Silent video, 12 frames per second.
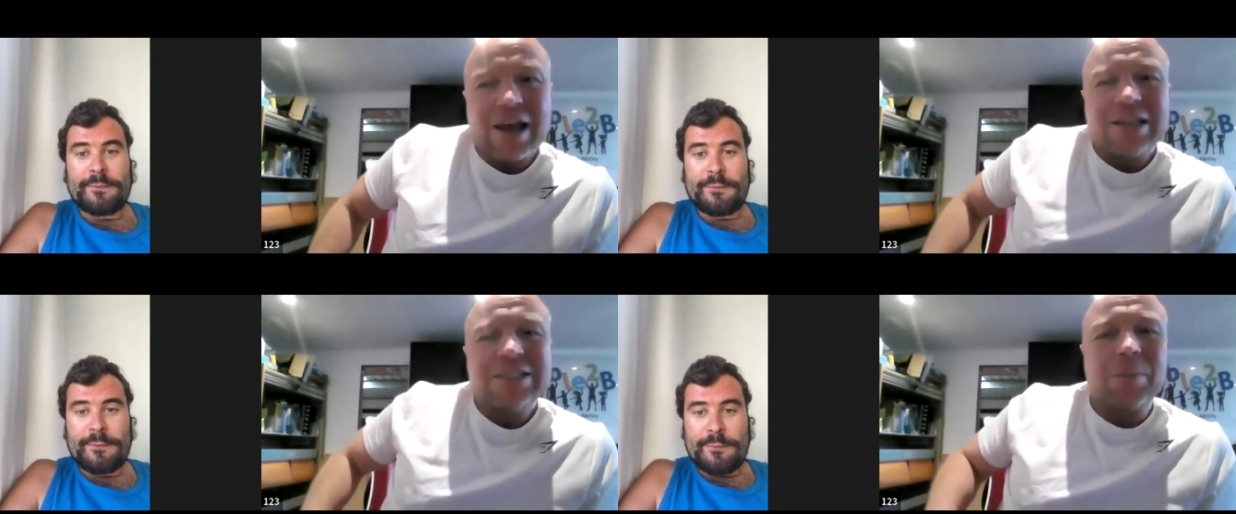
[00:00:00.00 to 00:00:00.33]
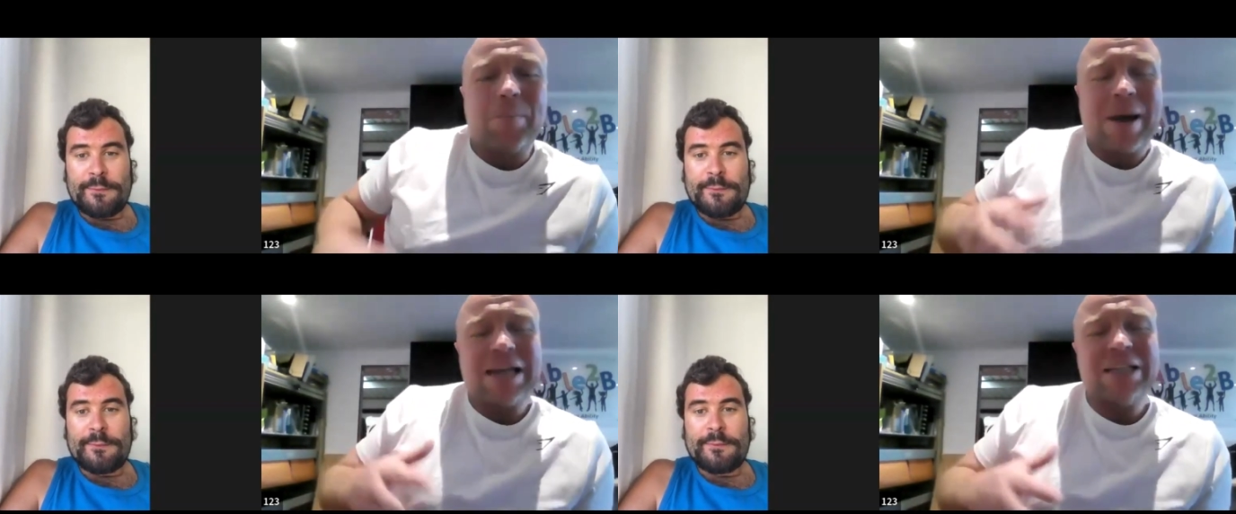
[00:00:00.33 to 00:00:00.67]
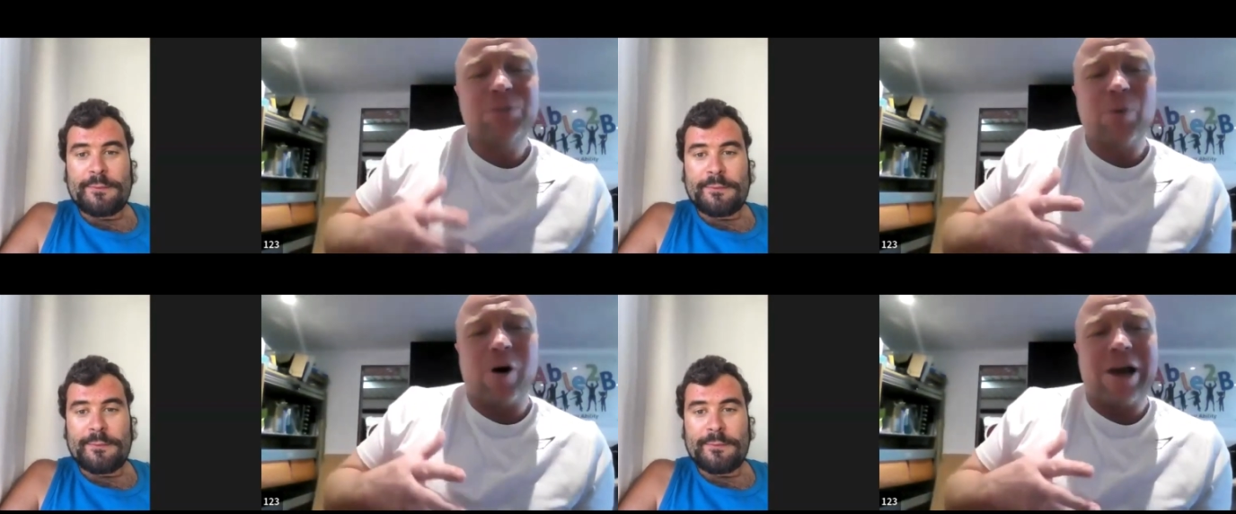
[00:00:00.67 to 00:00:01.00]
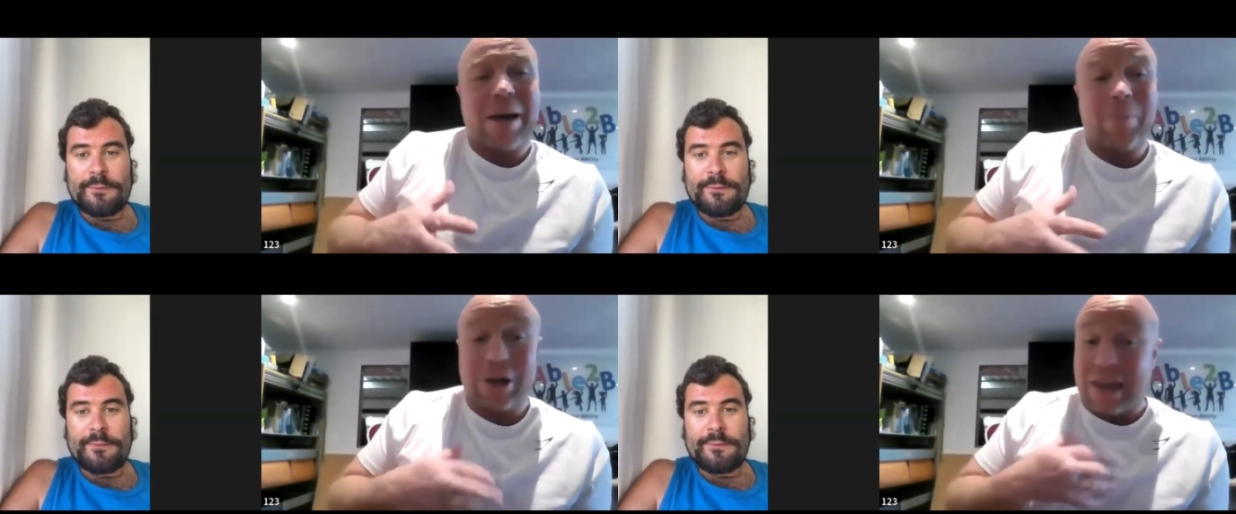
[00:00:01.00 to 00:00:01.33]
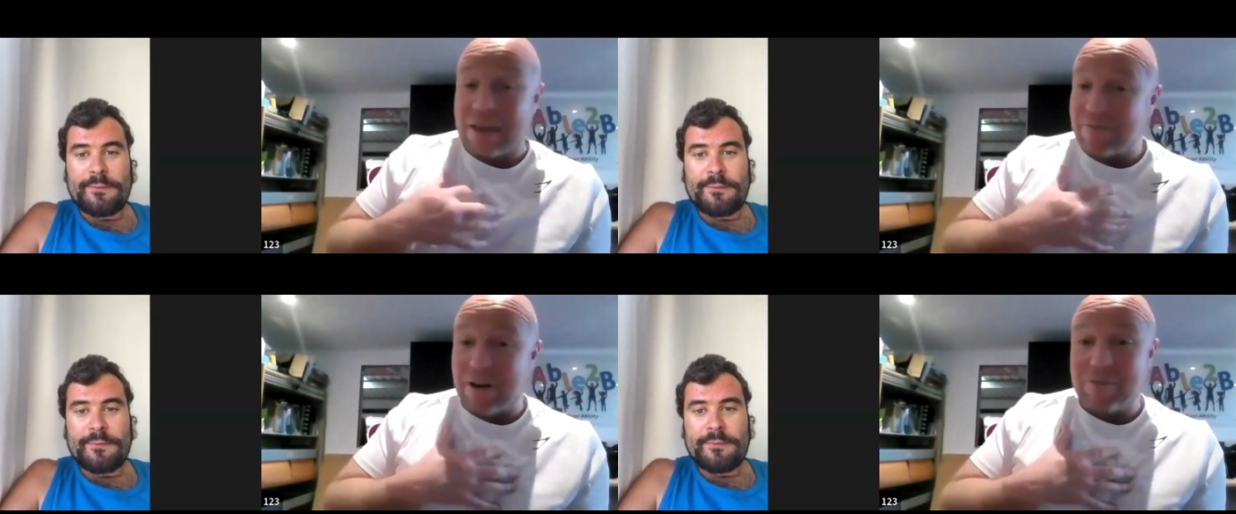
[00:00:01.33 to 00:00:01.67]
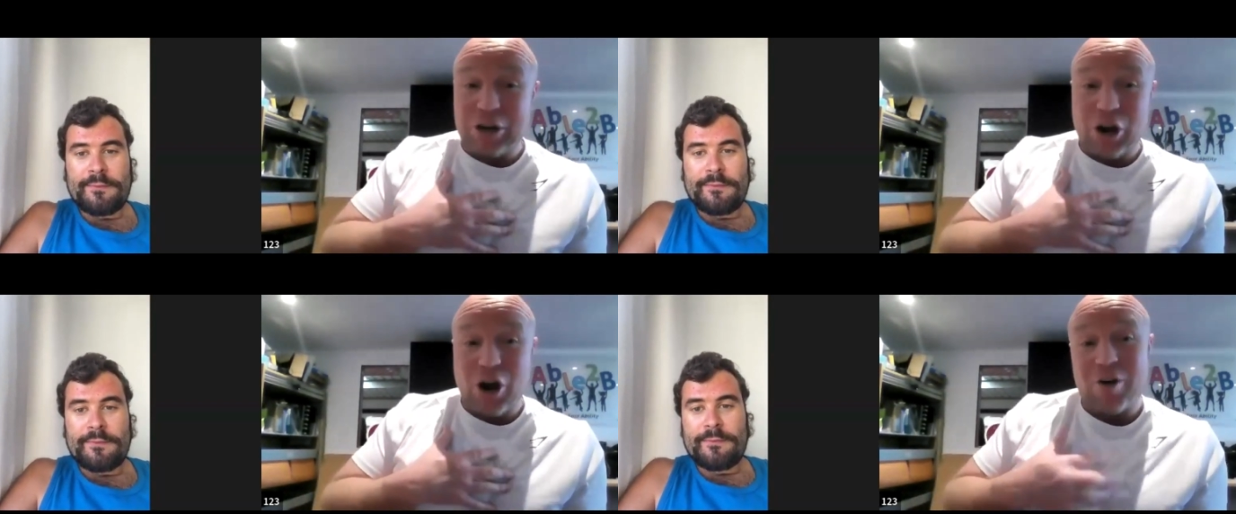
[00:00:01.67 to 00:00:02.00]
Speaker 1: depends where I am, I get very
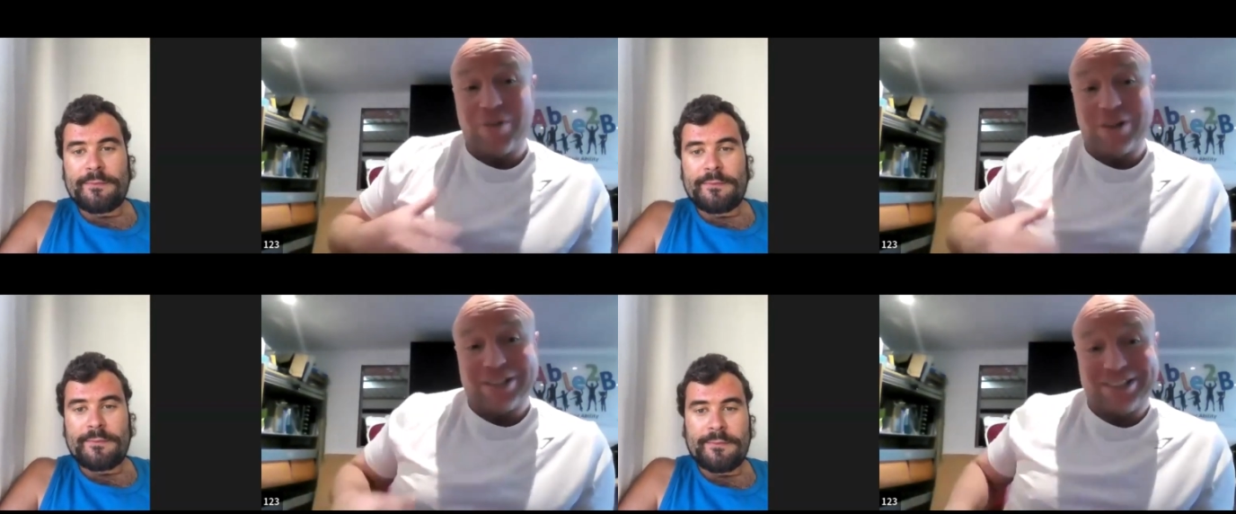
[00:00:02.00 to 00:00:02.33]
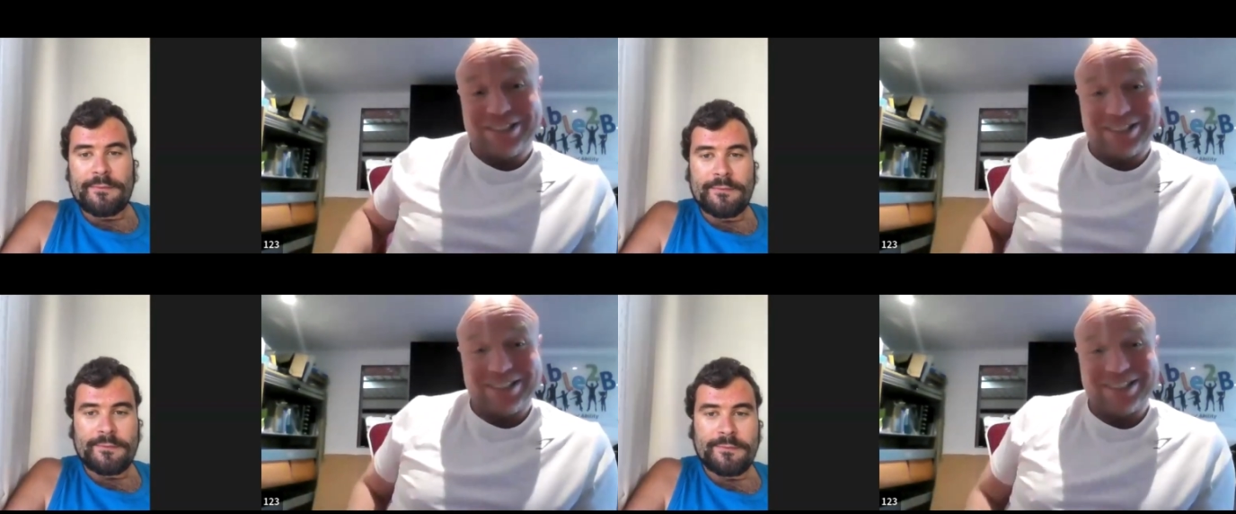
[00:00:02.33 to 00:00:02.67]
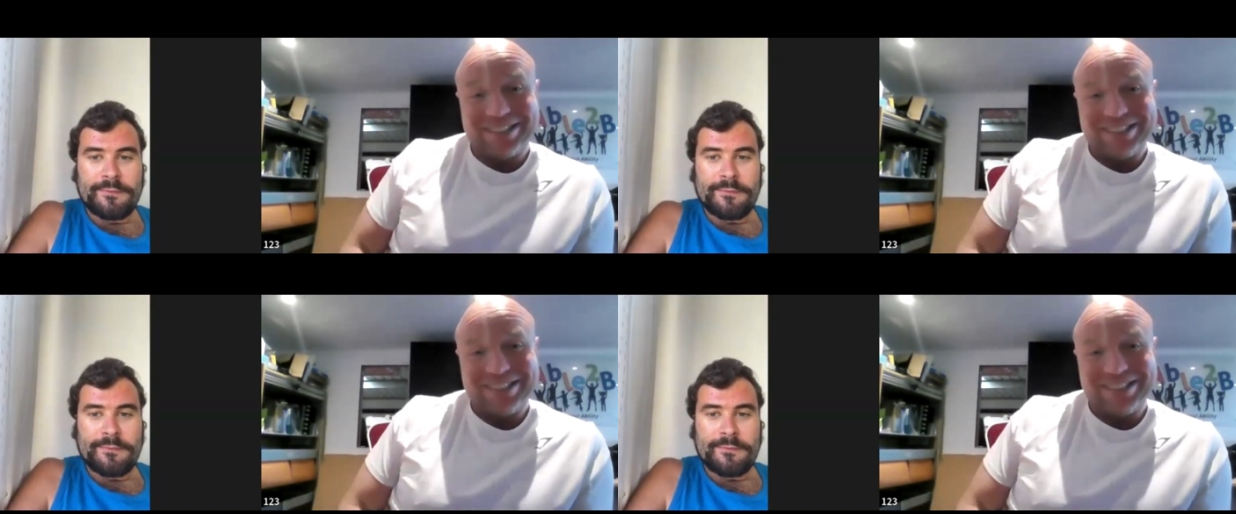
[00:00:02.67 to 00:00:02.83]
nervous.